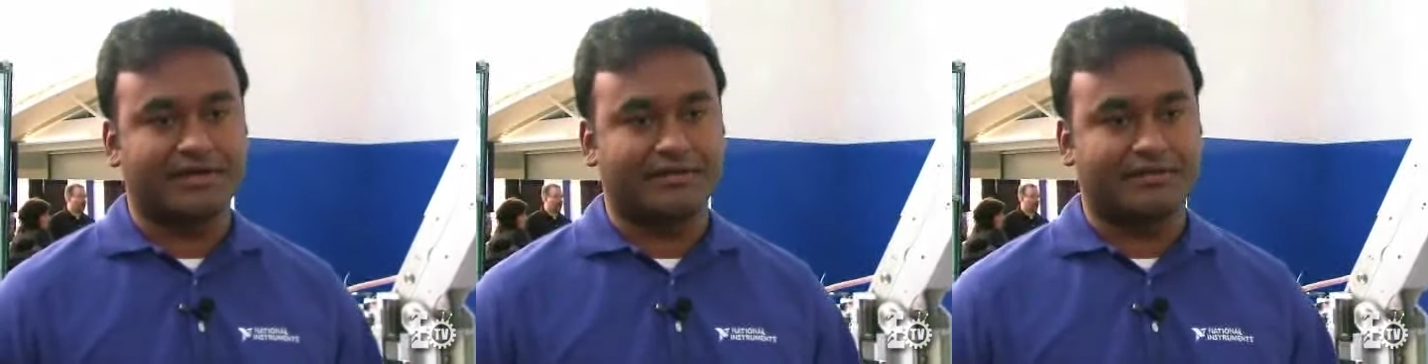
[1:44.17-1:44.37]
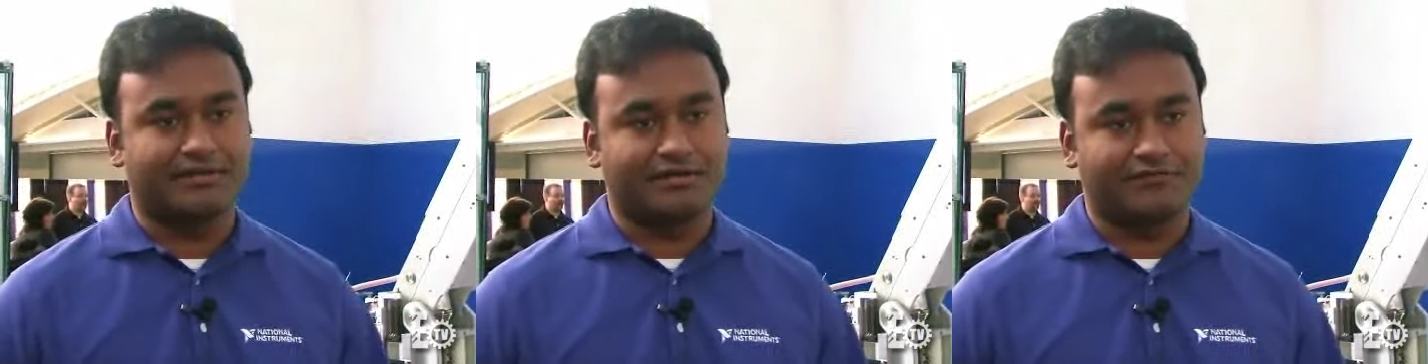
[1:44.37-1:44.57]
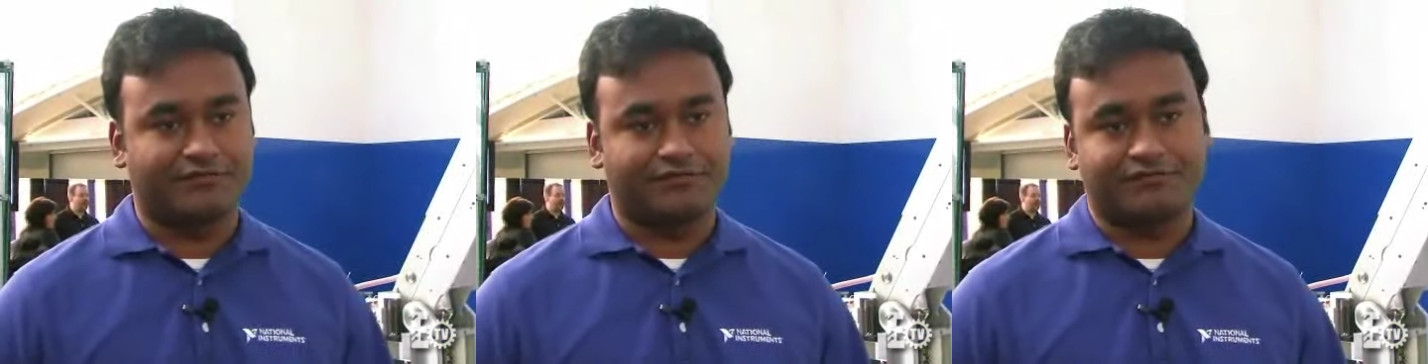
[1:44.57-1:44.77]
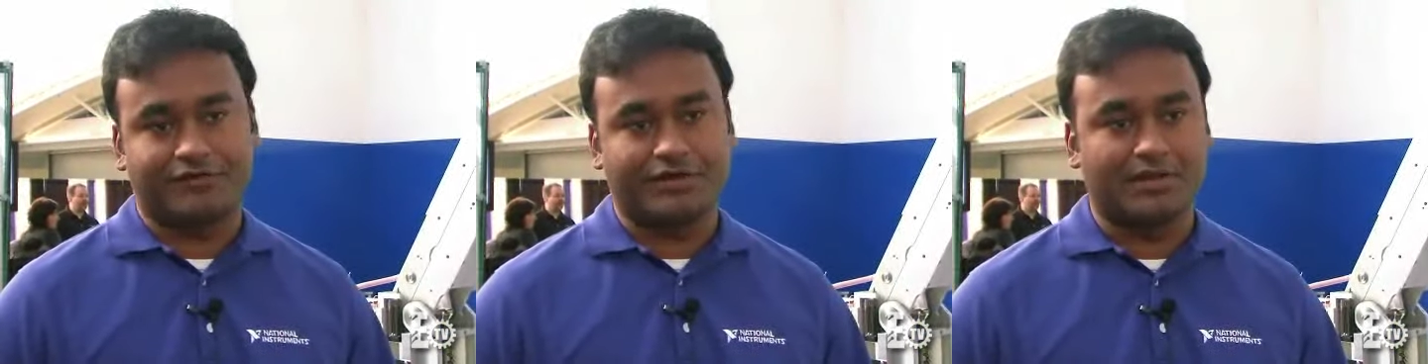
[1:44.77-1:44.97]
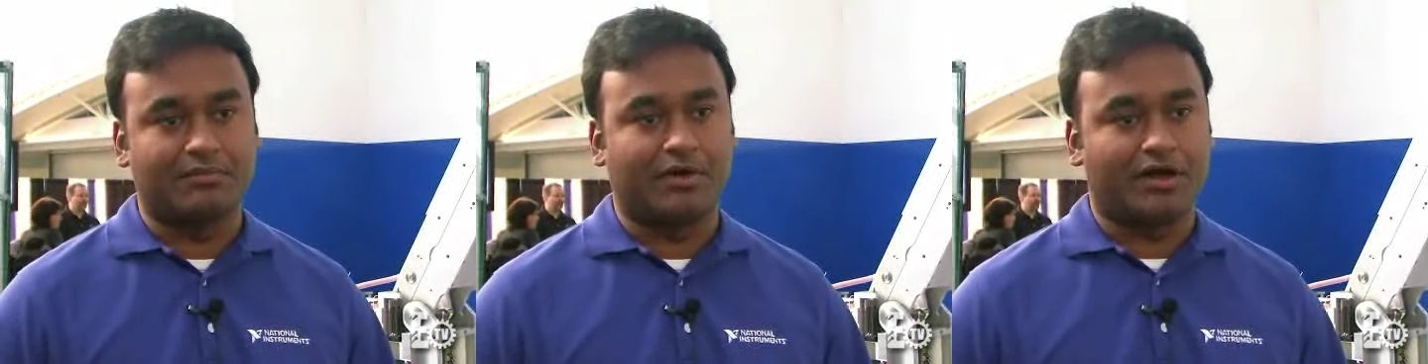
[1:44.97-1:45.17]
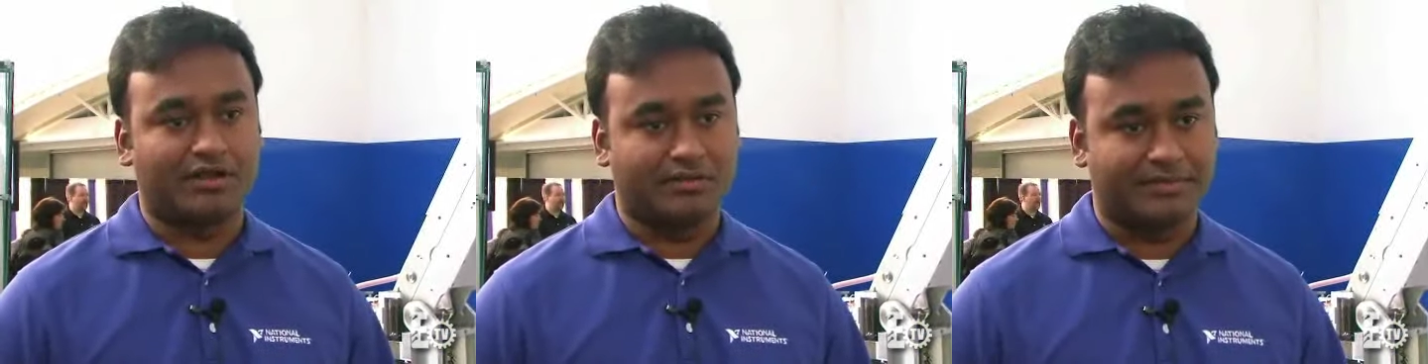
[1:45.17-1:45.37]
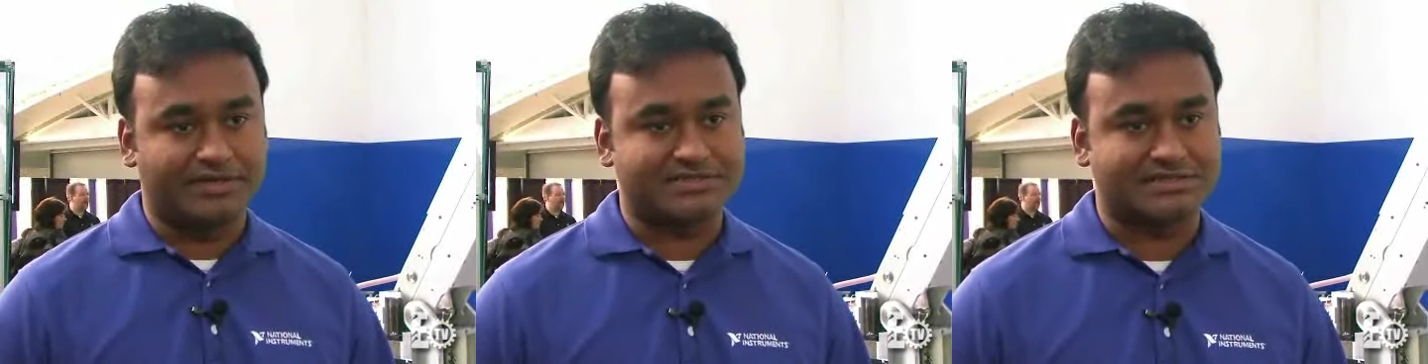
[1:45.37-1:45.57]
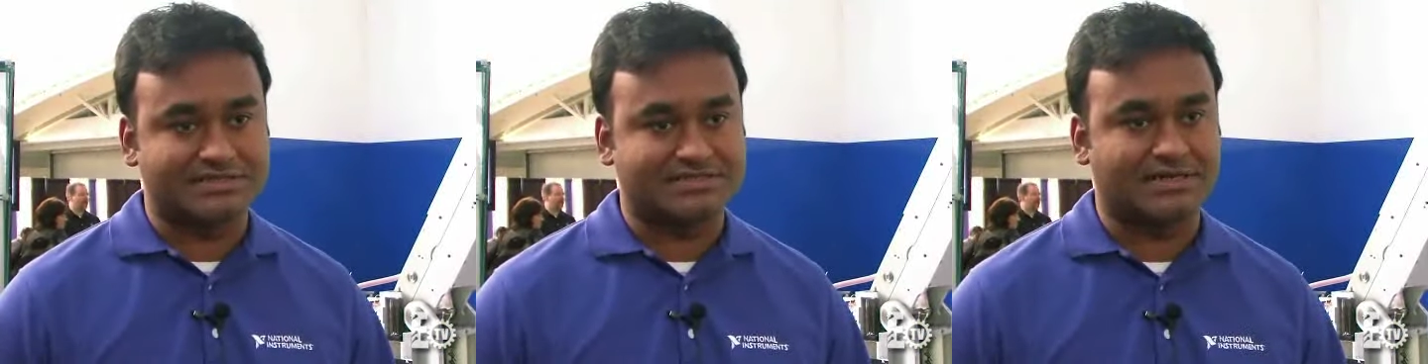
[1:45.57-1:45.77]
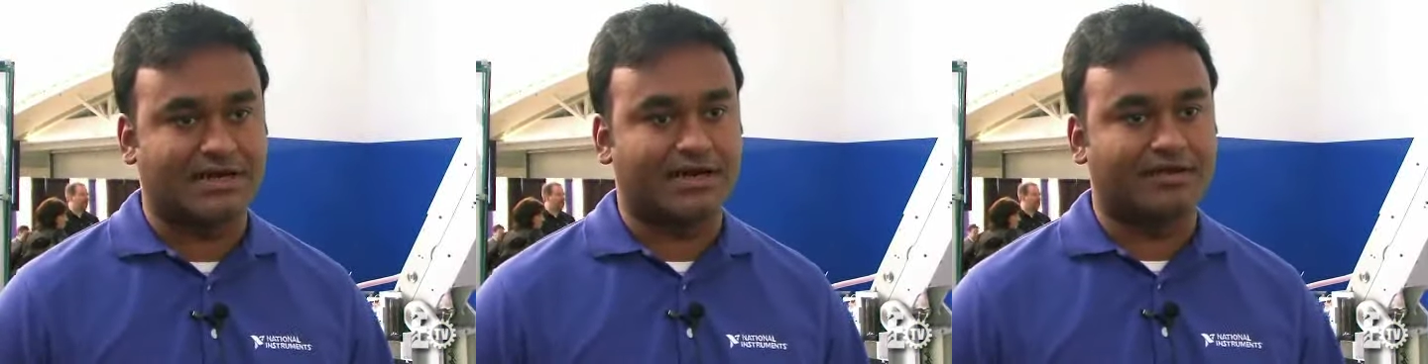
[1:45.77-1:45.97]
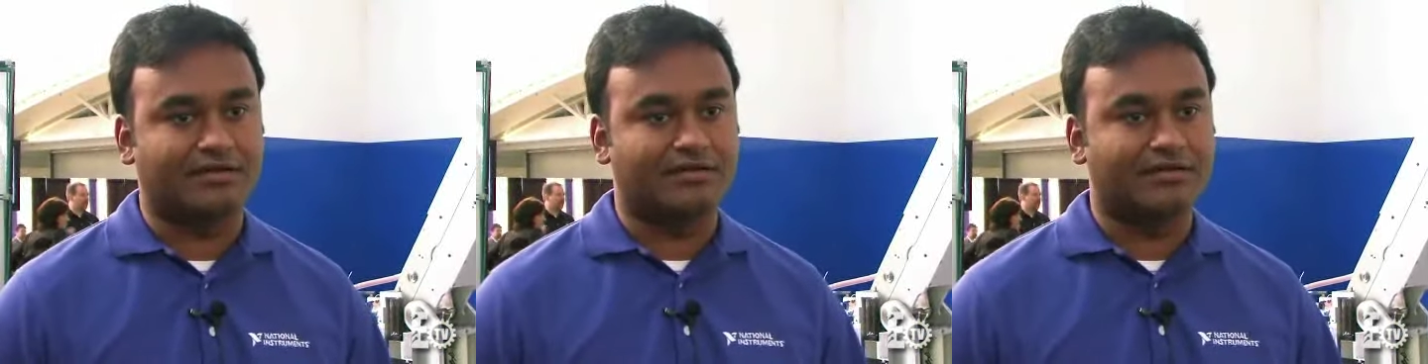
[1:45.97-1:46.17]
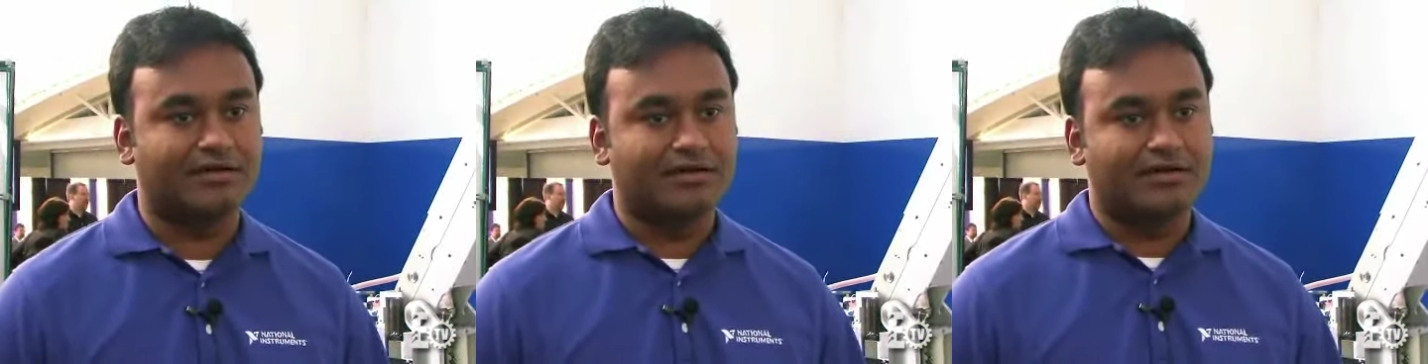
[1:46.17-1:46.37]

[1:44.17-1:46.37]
a model-based design,